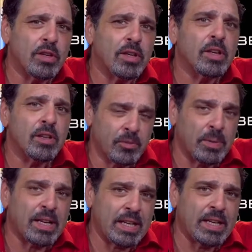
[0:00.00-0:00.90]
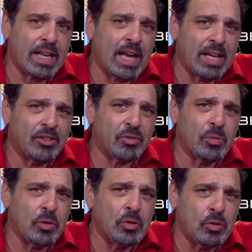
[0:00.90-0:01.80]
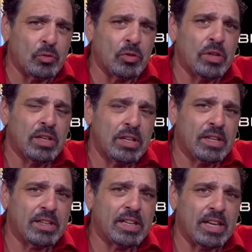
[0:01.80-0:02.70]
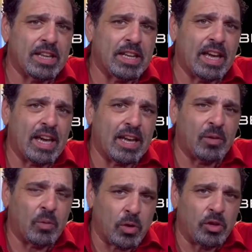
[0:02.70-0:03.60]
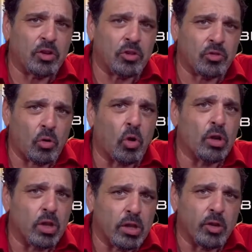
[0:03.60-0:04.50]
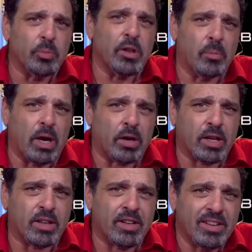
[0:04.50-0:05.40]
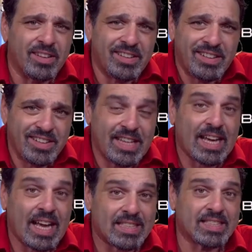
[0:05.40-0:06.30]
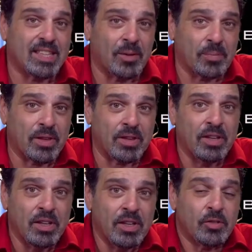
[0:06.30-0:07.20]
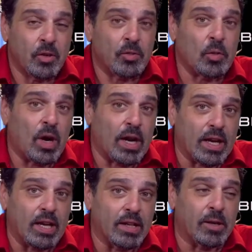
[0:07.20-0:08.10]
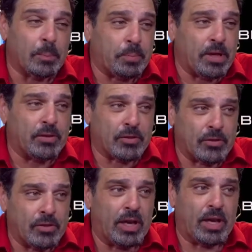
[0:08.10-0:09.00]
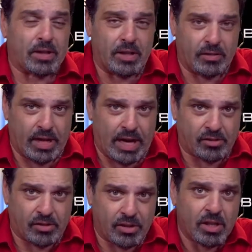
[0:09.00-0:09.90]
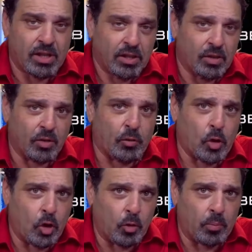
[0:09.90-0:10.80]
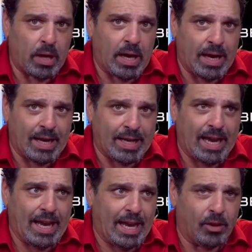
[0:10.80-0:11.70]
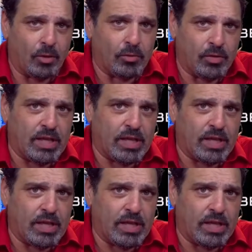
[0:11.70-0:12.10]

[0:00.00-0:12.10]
is making lines move. And at the end of the day, when you're controlling a little bit of the market, you got something. So if you want to get a little piece of Anthony's action, look for him on lvspn.com